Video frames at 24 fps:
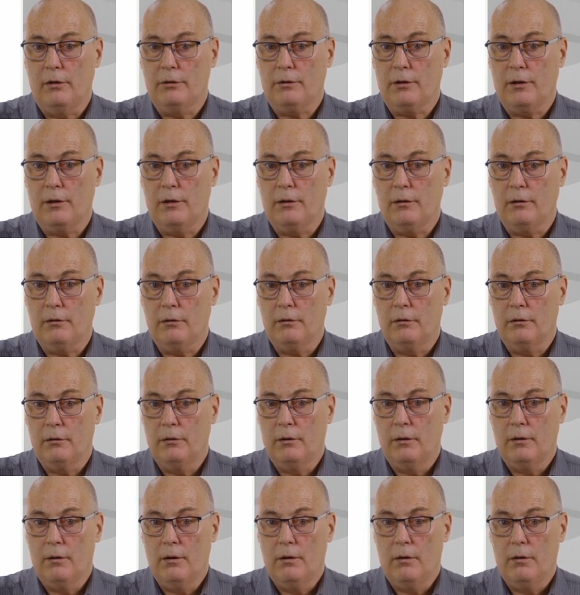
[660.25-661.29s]
current.
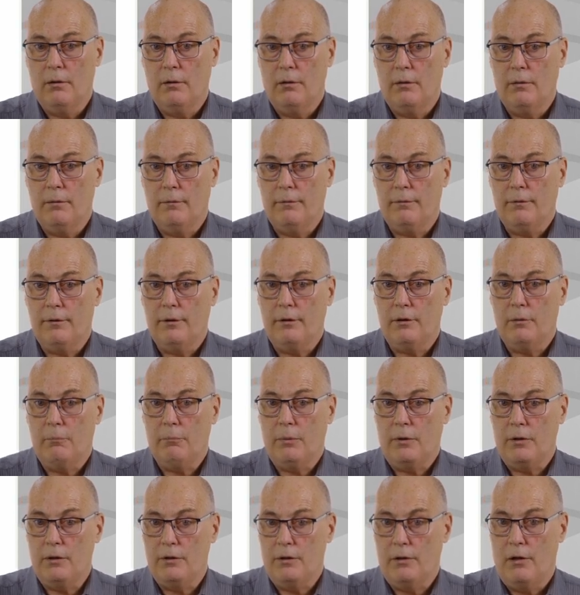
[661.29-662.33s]
During the
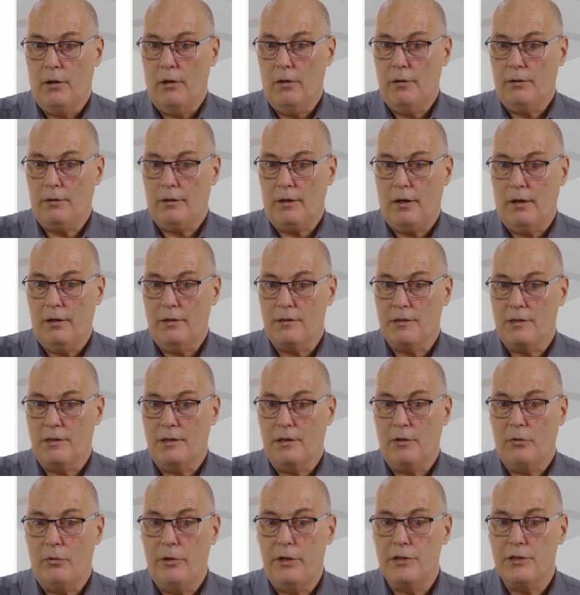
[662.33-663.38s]
point, the load current has
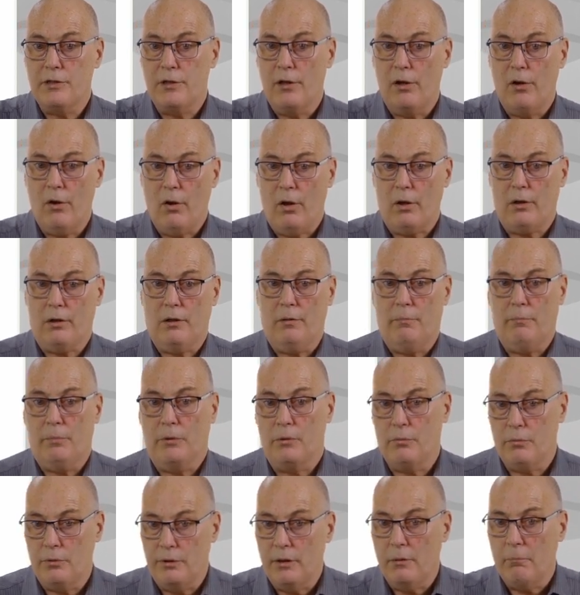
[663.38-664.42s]
increased a lot
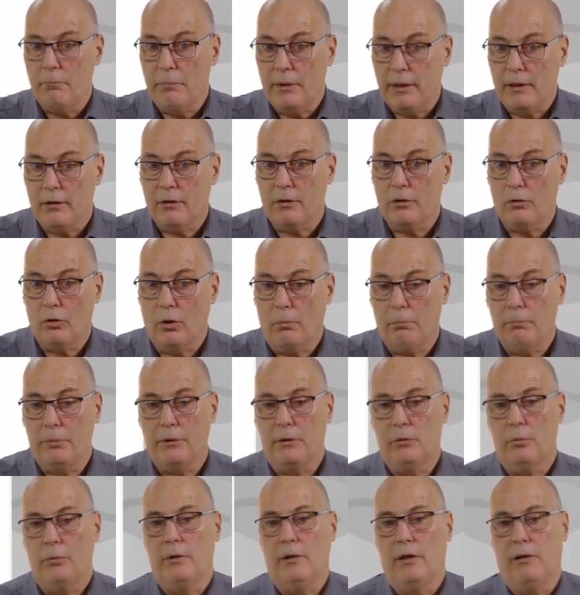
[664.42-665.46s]
because we need a big drop
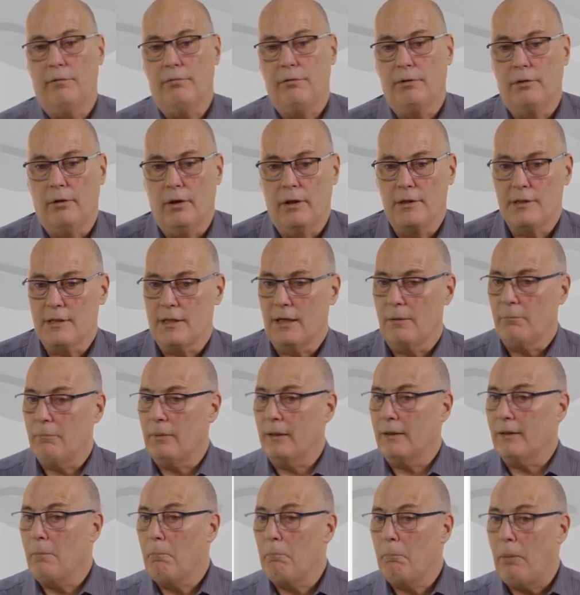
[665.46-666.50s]
between the left and right side,
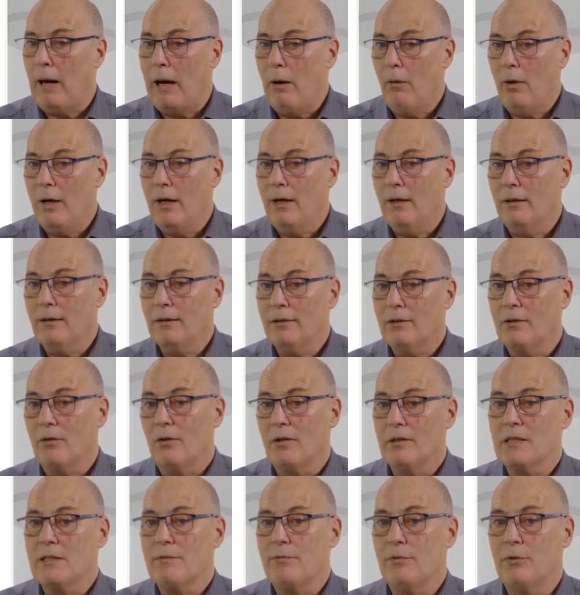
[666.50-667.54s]
but the power
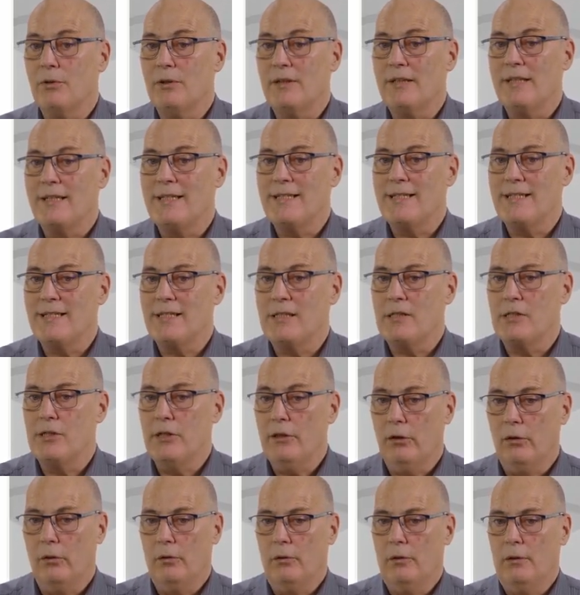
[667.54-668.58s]
transferred is
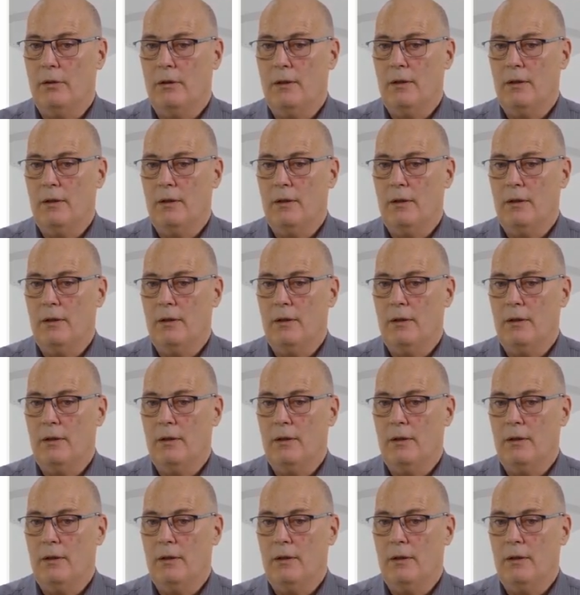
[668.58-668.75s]
0